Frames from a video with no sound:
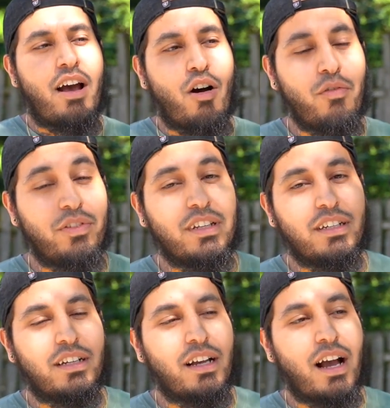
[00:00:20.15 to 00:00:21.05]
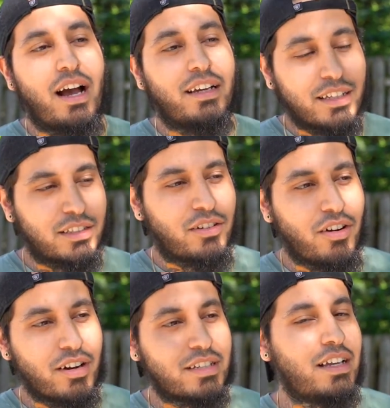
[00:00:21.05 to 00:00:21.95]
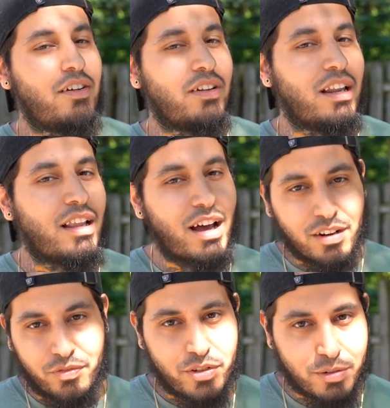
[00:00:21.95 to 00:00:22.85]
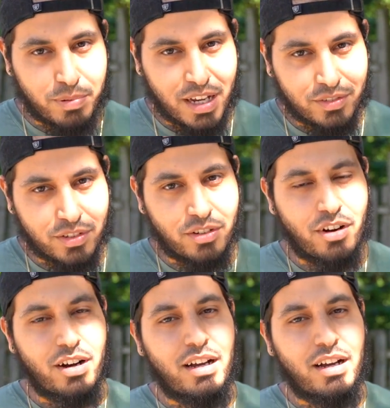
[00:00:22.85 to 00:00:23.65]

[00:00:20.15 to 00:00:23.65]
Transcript: Hopefully I get the car because I have a lot of future plans for the car.